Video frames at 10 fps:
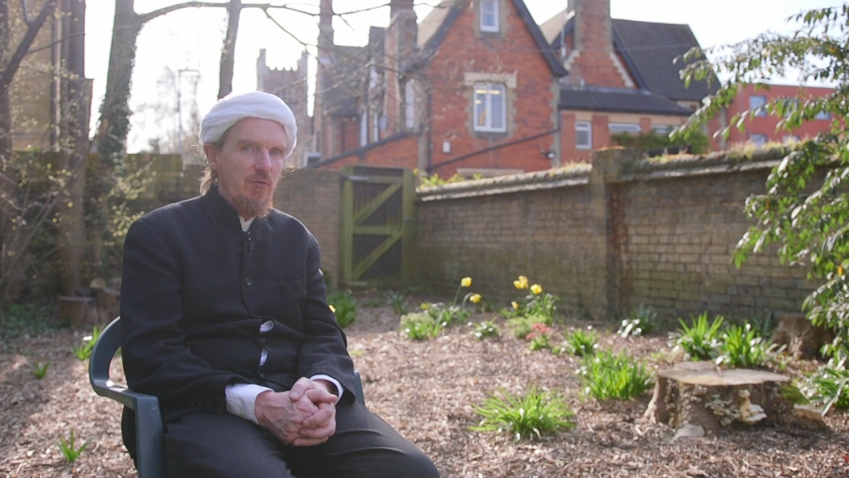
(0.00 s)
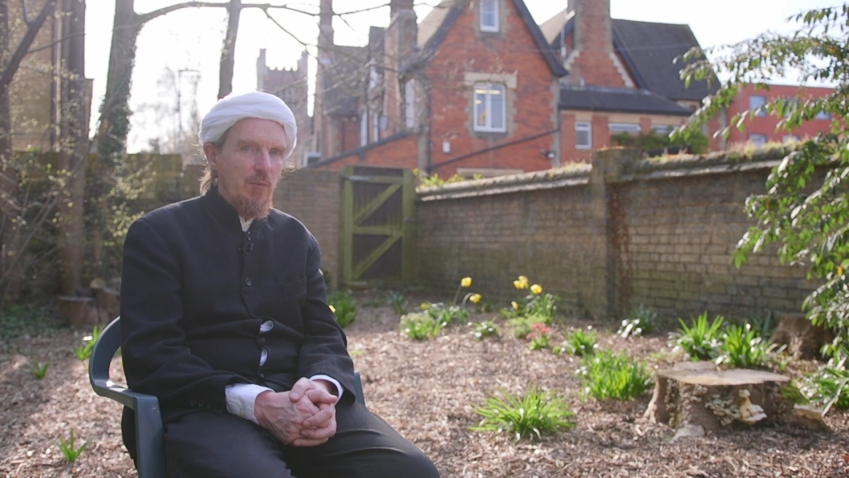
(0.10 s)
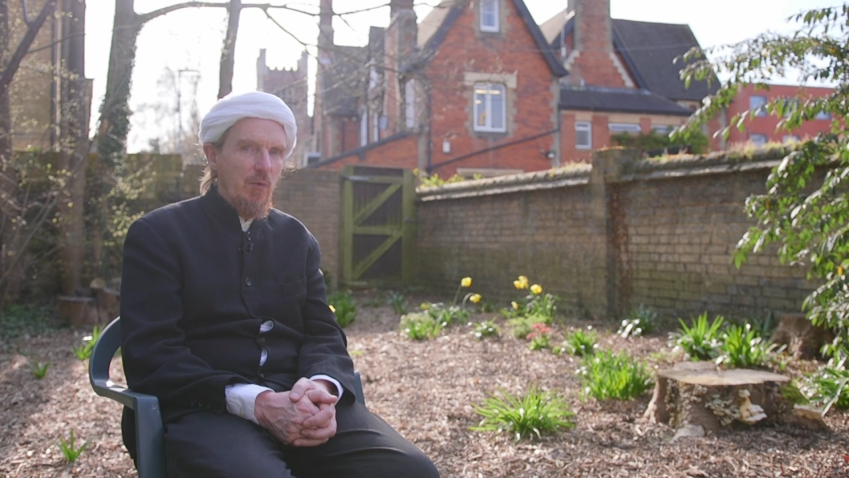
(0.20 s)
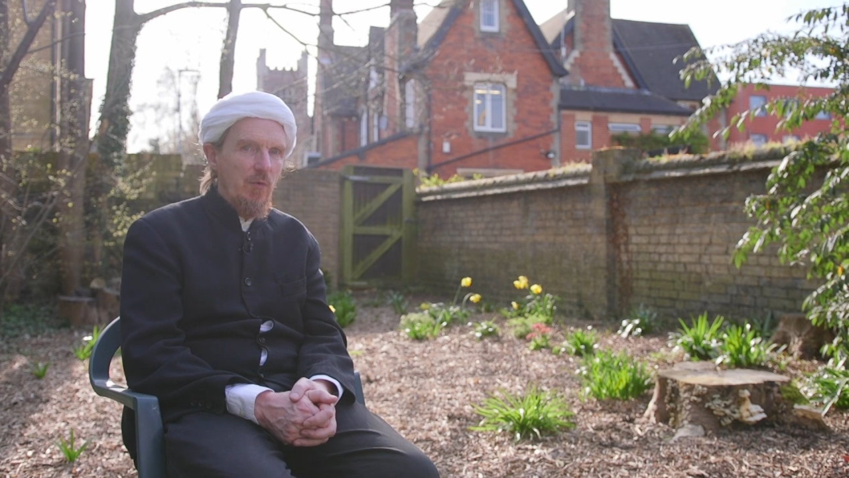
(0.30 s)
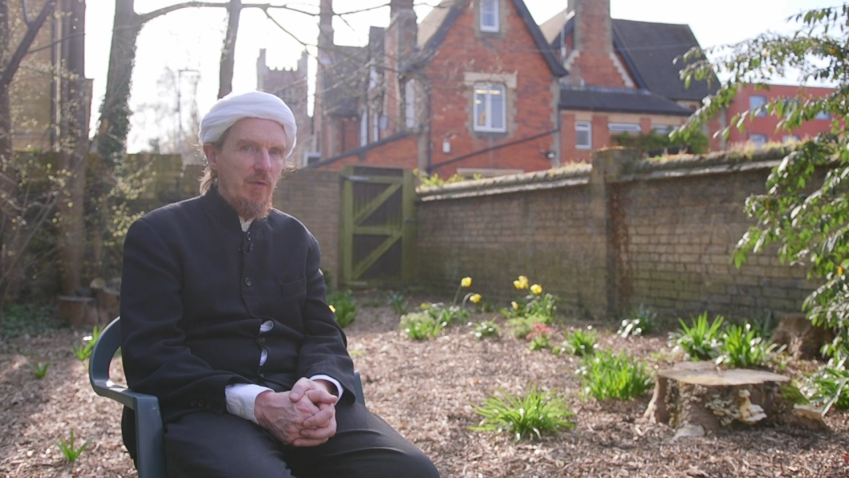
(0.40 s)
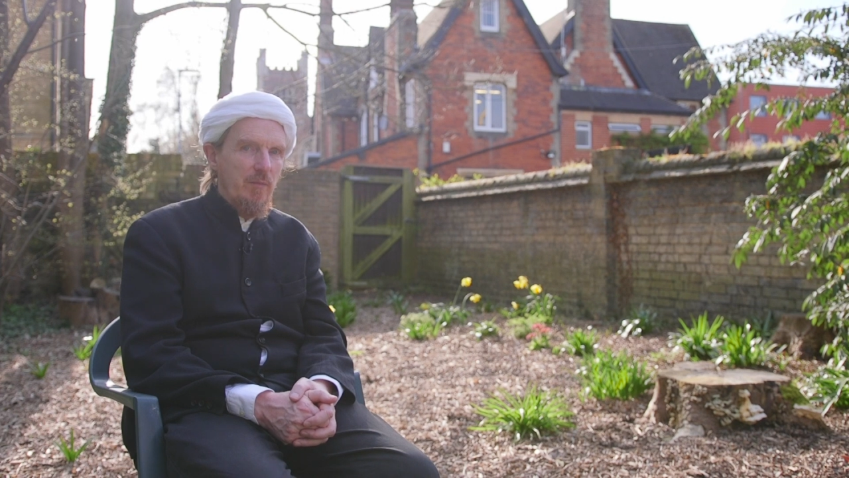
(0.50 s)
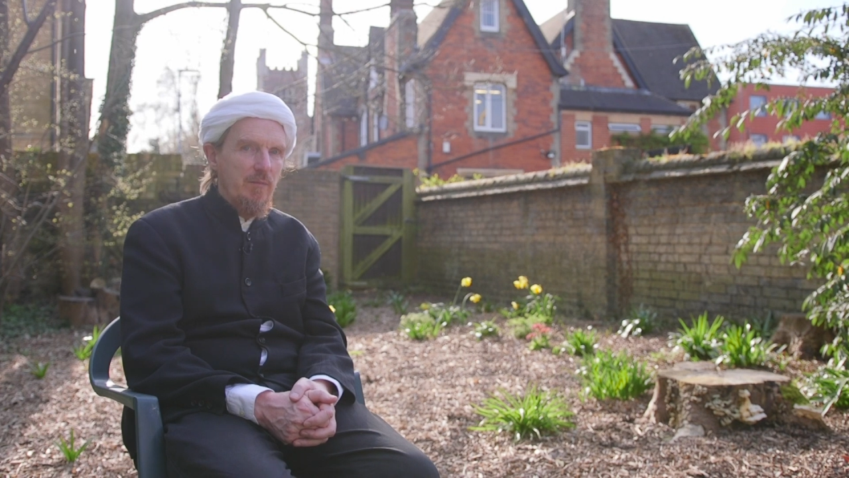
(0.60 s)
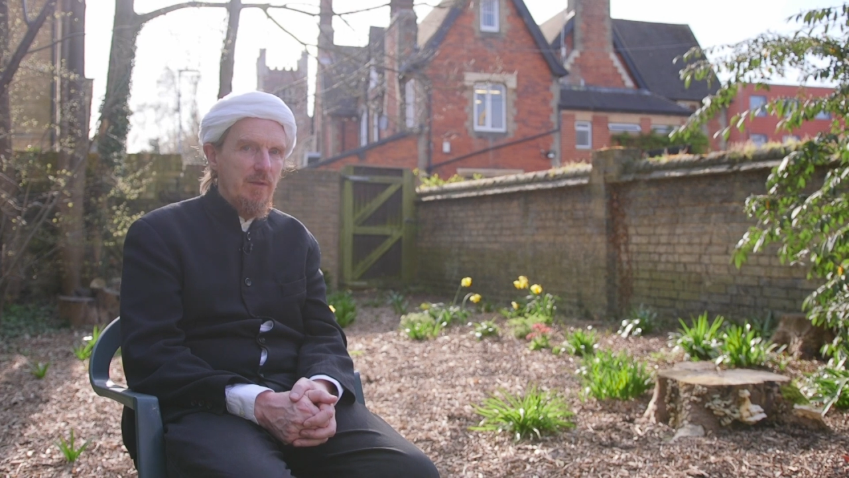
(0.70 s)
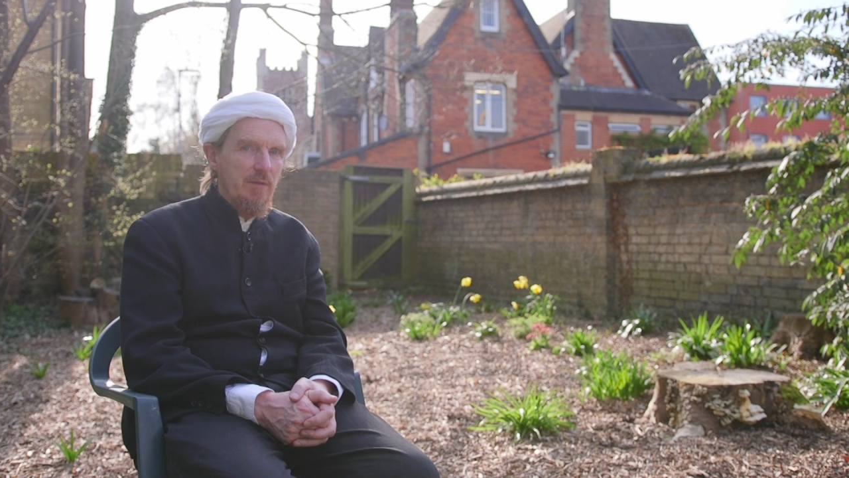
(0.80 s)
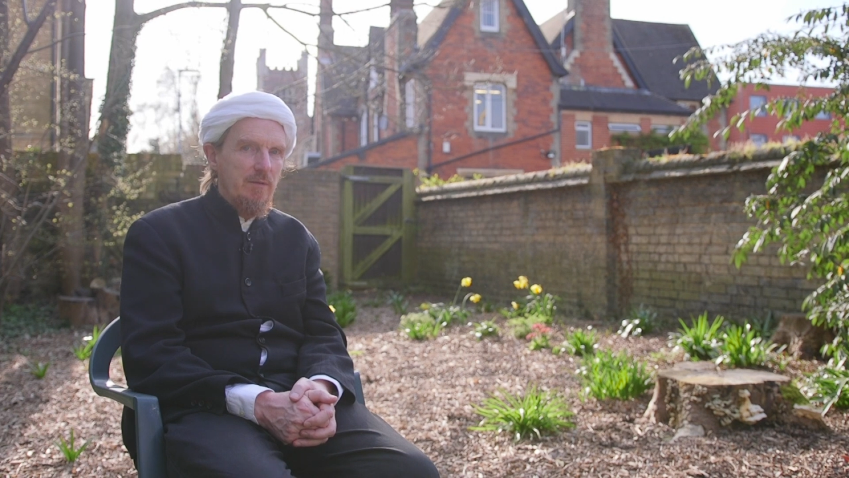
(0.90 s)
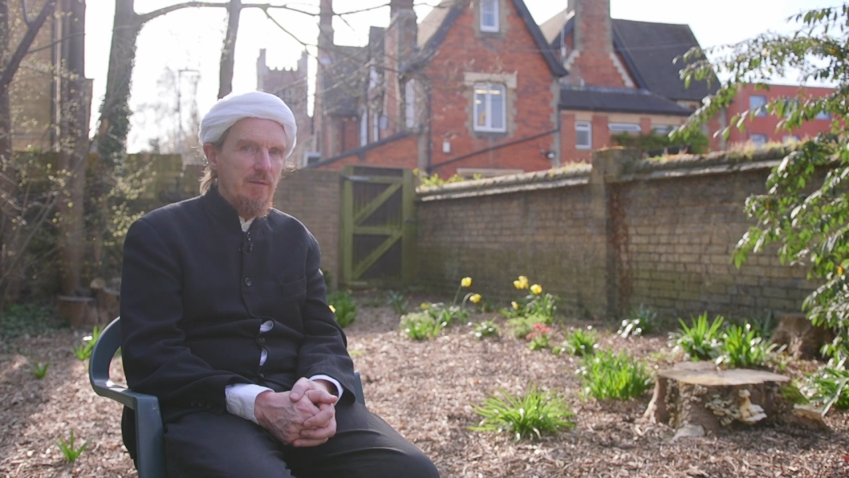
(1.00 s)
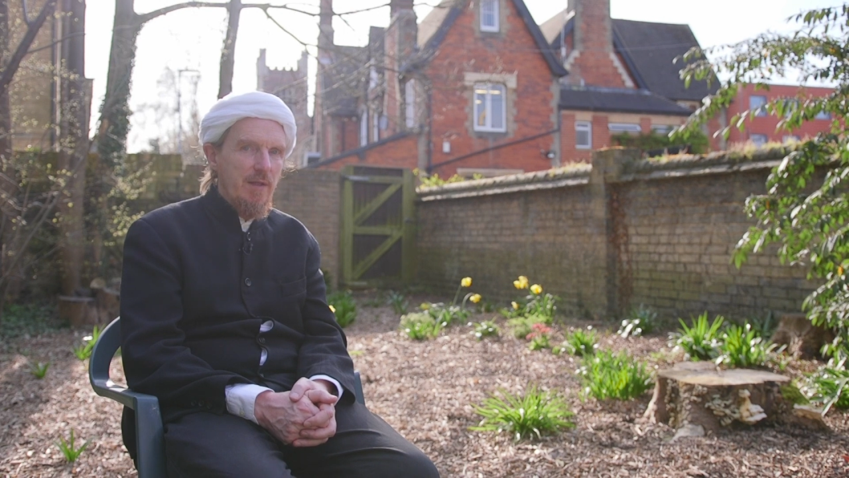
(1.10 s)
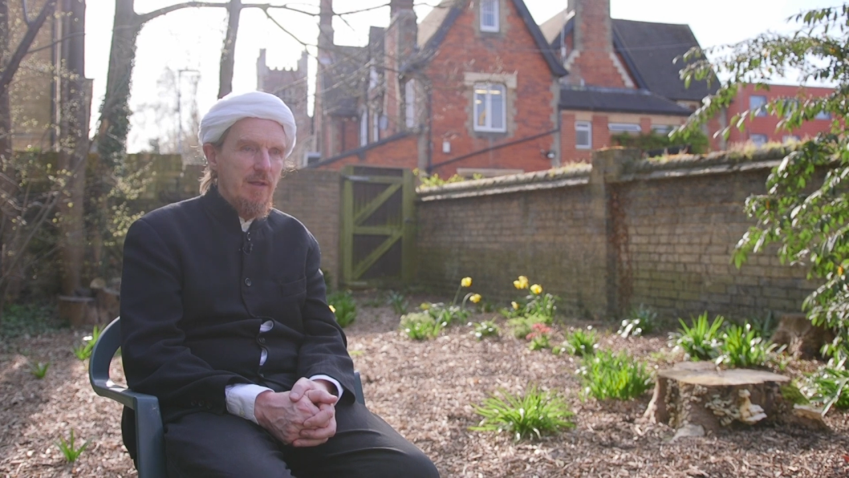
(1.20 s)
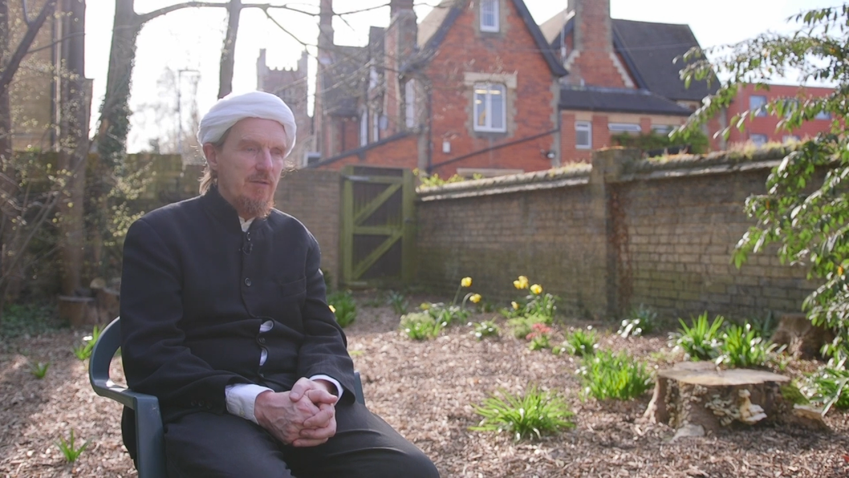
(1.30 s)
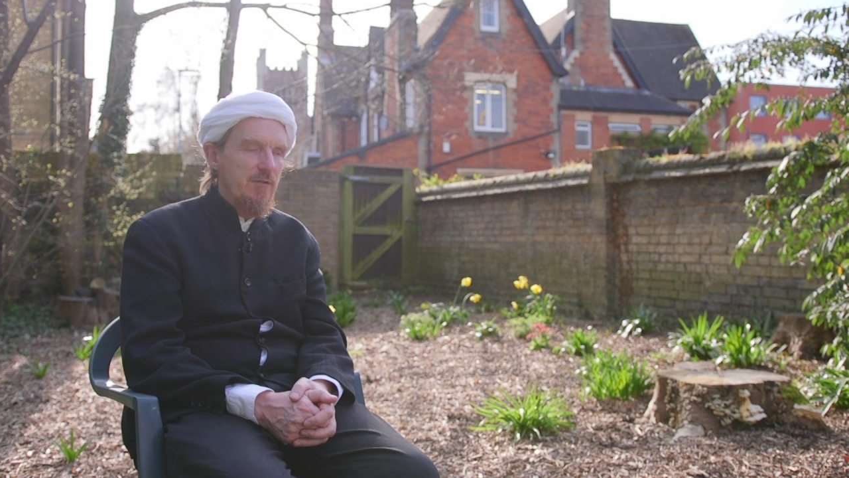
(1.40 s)
support them in
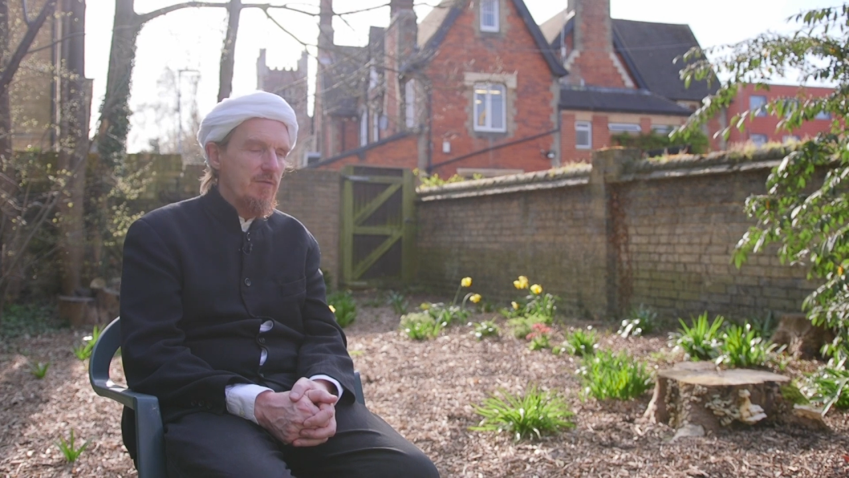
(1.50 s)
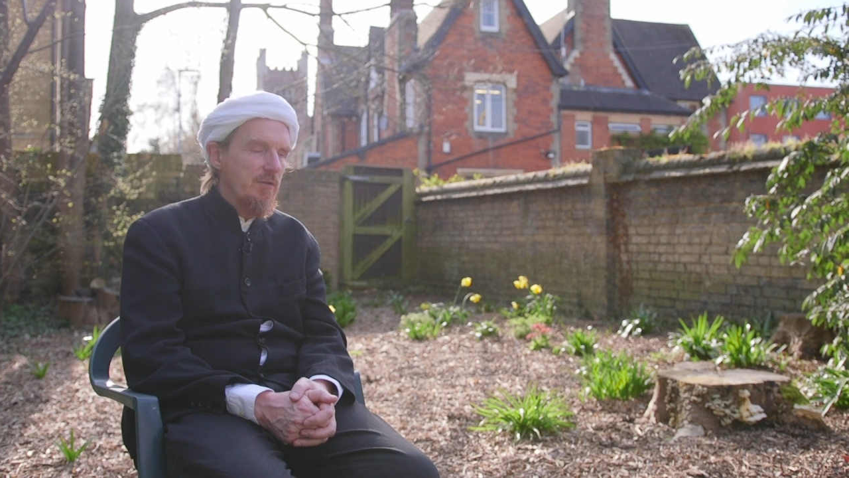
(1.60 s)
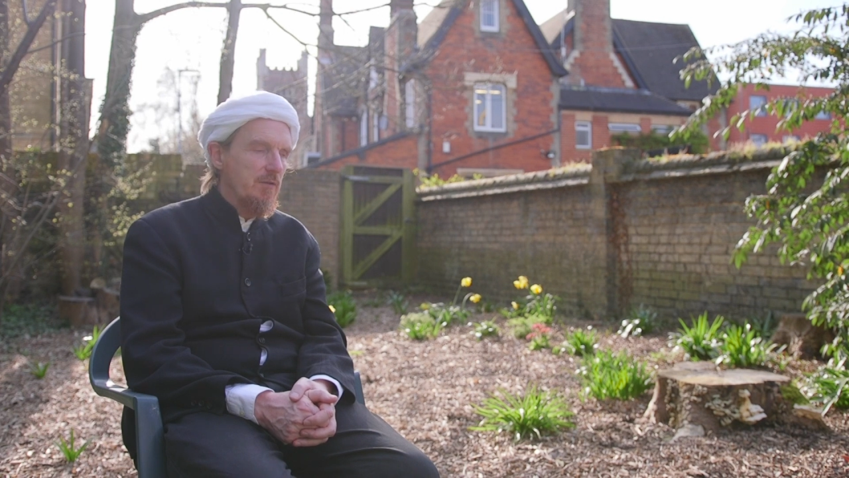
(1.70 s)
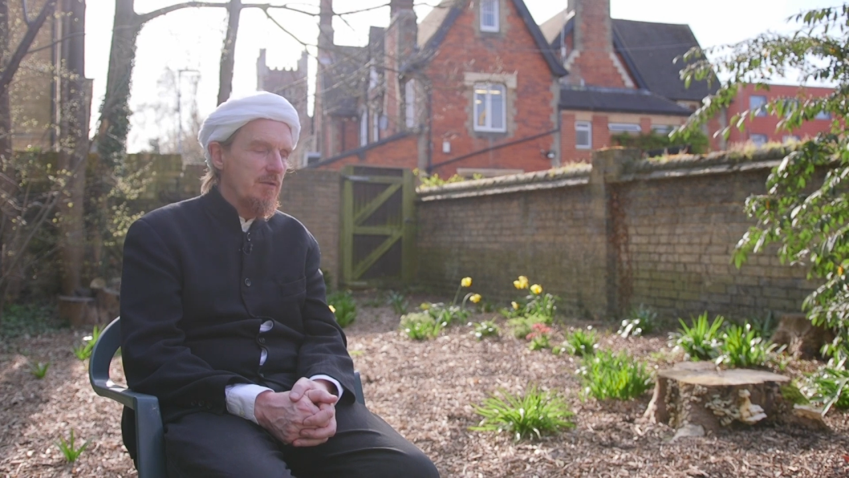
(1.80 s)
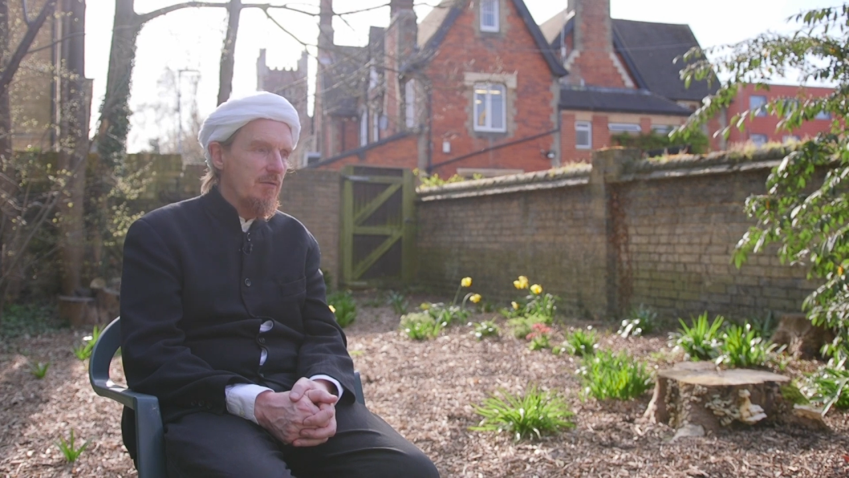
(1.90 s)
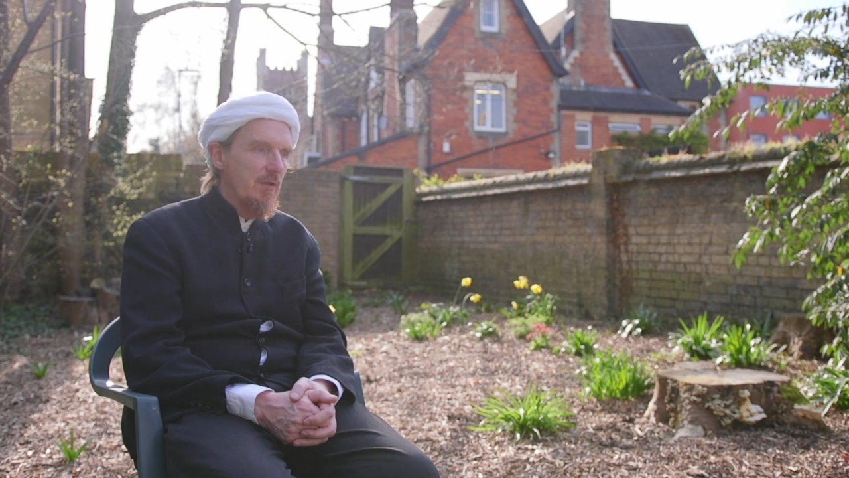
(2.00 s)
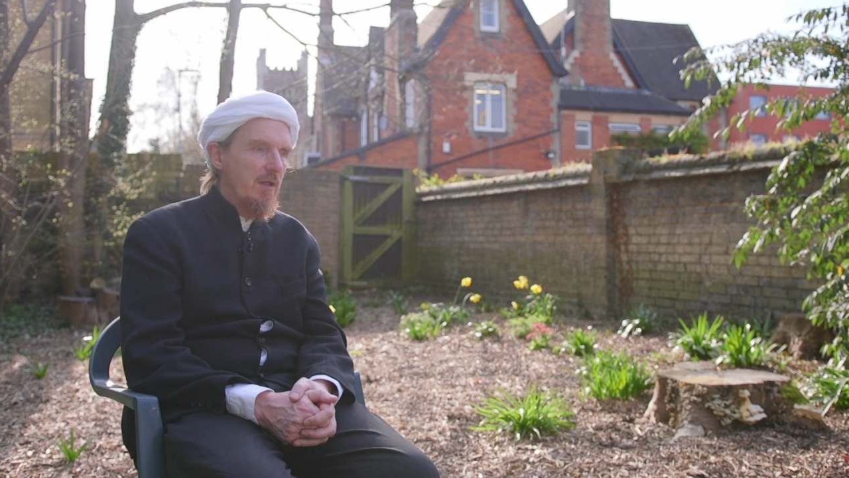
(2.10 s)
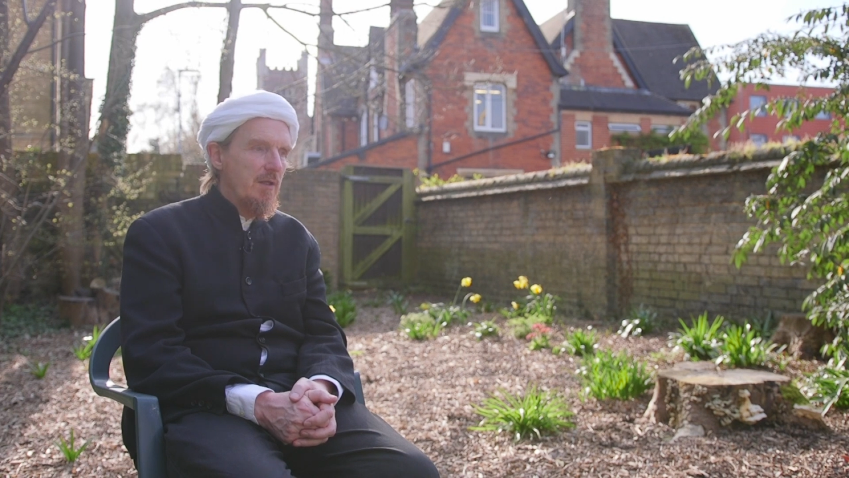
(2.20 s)
their difficulties.